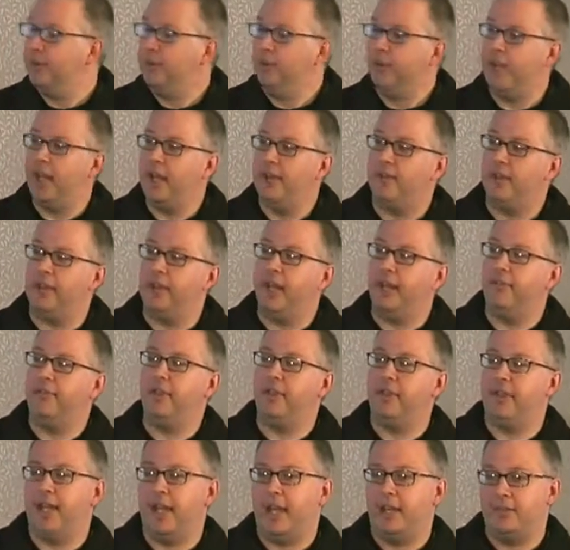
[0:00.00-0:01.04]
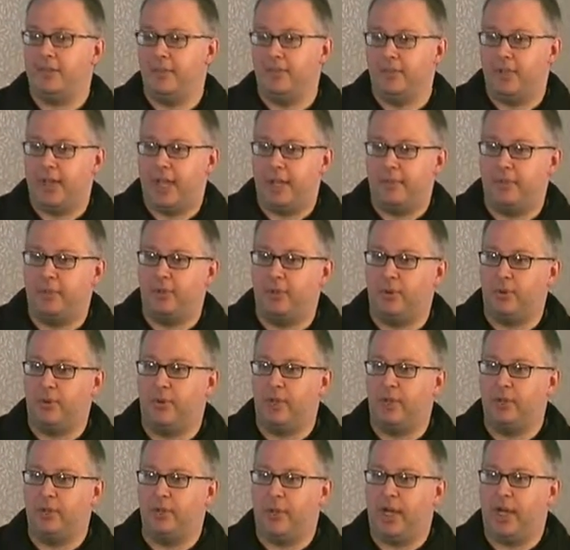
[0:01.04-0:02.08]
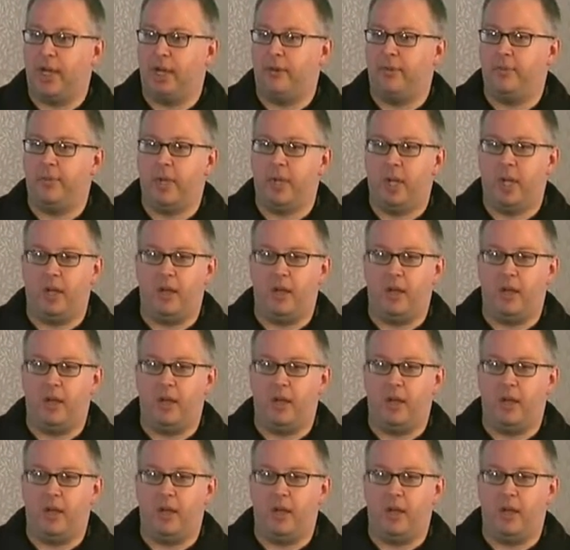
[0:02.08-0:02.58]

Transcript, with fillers: we have 11,000 jobs in Northeast Ohio,